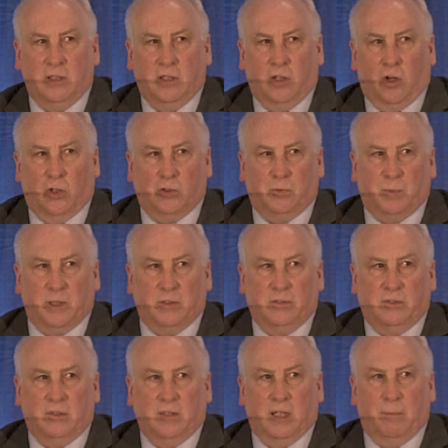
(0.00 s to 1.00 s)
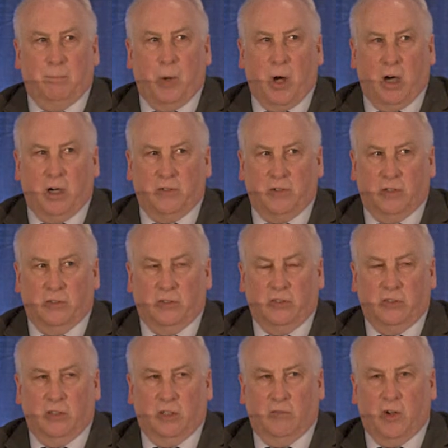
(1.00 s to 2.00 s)
husbands and partners
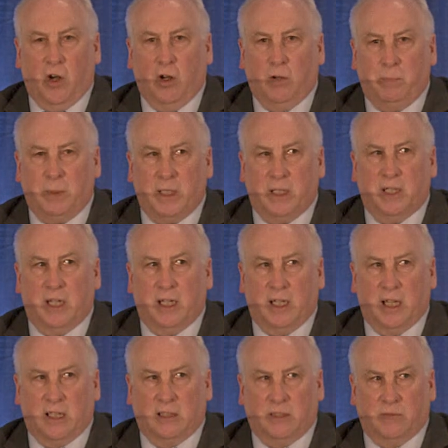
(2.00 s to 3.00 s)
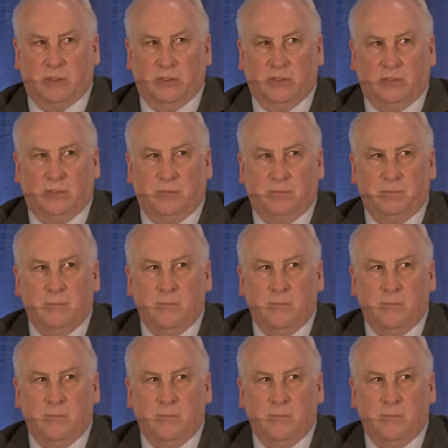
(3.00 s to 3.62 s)
of all P&A activists,